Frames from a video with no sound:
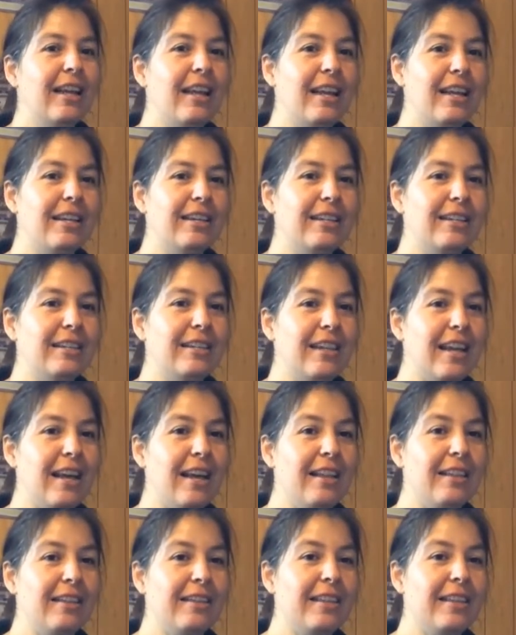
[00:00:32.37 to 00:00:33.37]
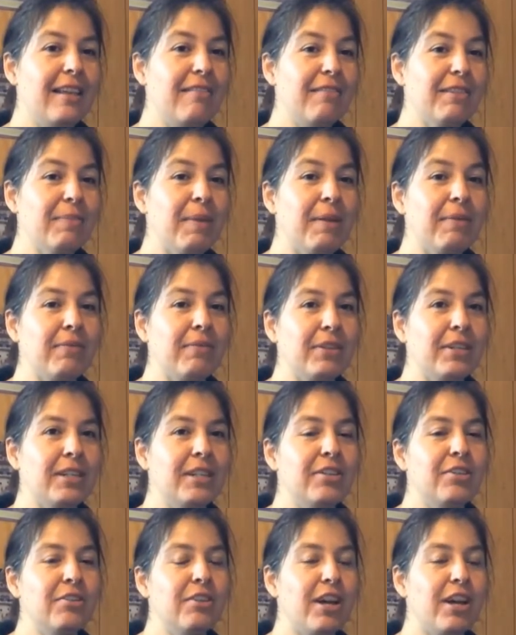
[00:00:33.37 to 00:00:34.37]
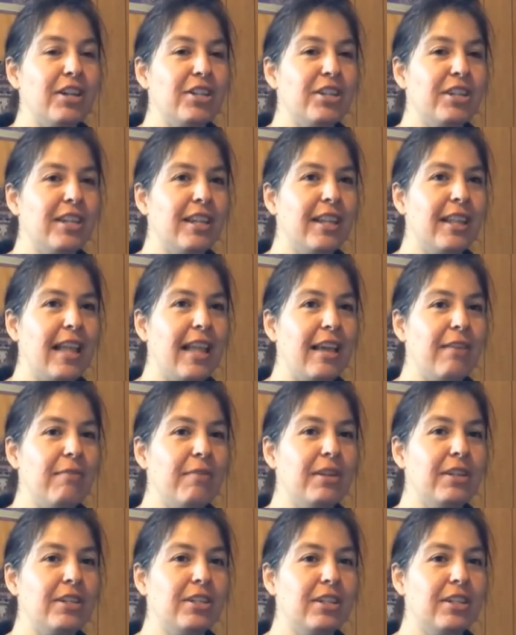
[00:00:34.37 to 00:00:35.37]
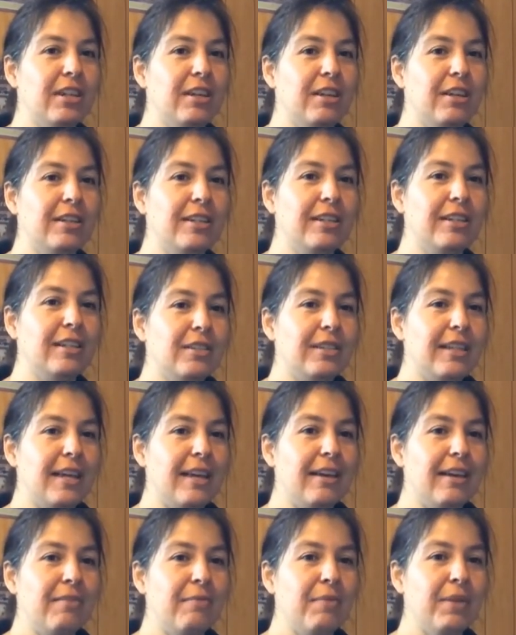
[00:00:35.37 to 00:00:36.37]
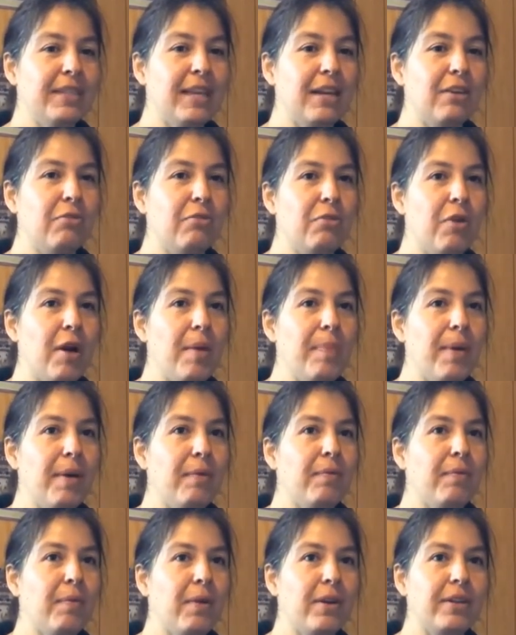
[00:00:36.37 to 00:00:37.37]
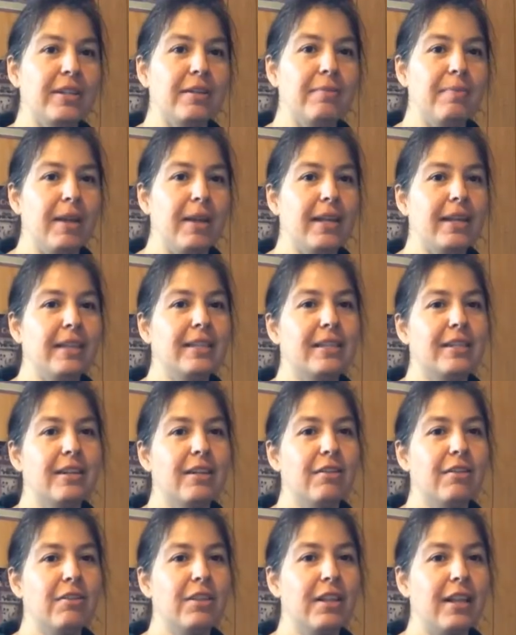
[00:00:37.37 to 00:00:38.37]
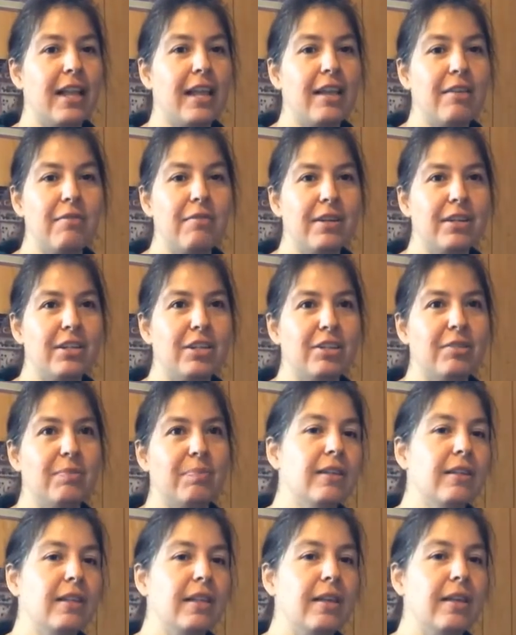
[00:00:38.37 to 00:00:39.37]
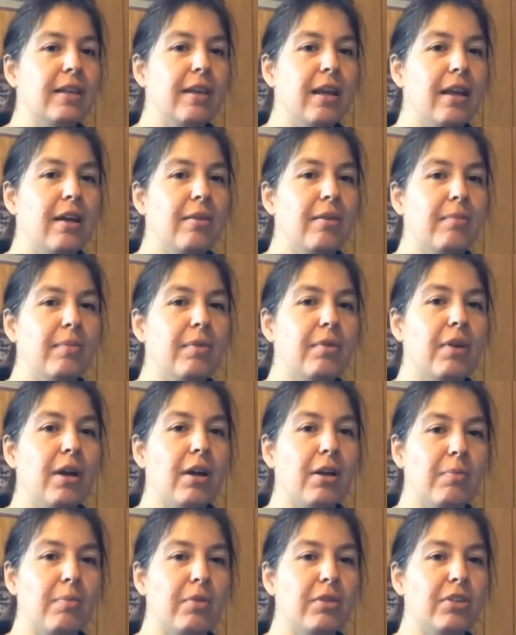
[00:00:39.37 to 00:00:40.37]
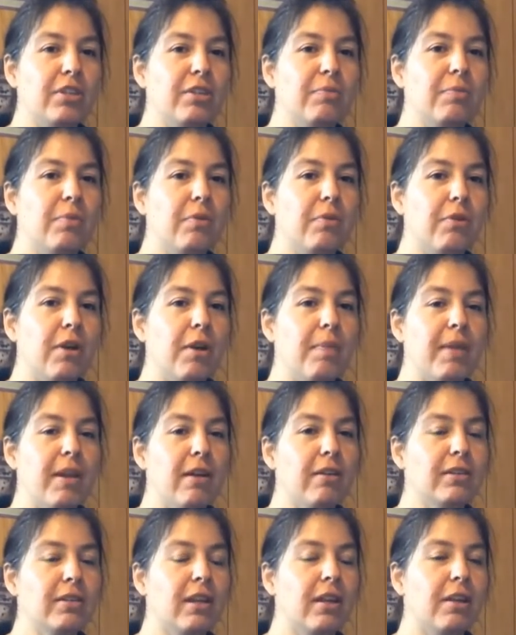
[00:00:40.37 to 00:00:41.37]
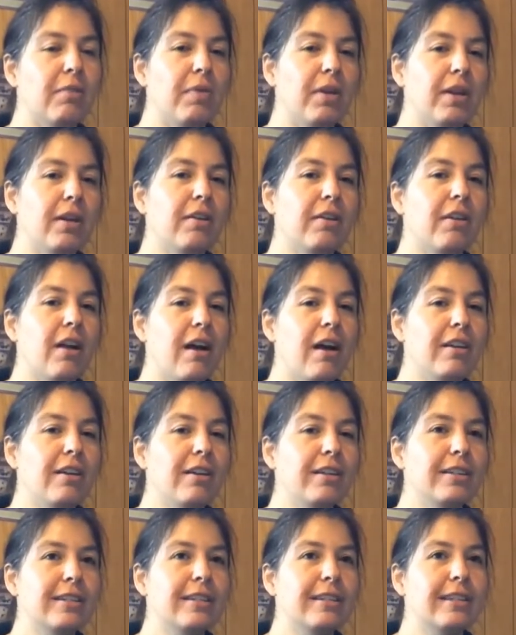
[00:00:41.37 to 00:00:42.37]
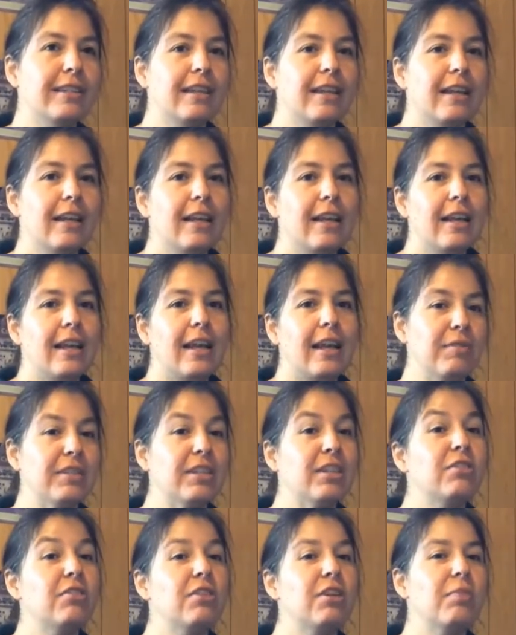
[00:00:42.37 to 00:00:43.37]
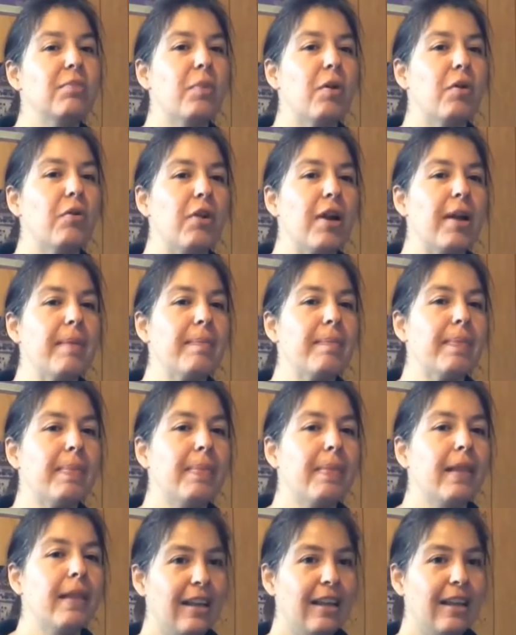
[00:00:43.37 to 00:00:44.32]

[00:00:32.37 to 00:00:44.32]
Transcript: And that was my first introduction to the language. And once I grew up, I wanted my kids to learn the language to the Mohawk Immersion program here, Tyendinaga. It was a 2-year program.